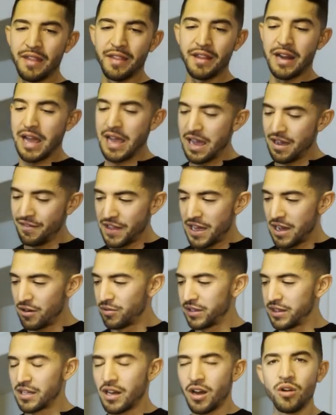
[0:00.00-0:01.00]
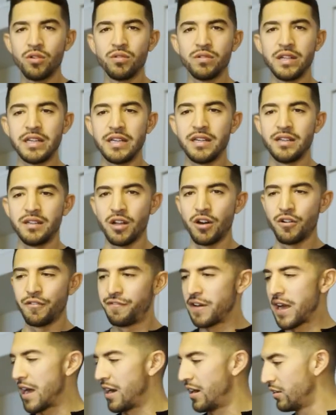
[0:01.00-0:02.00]
And then I have that with the Oatly, low
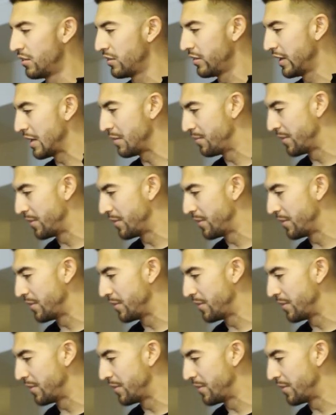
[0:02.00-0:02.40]
fat Oatly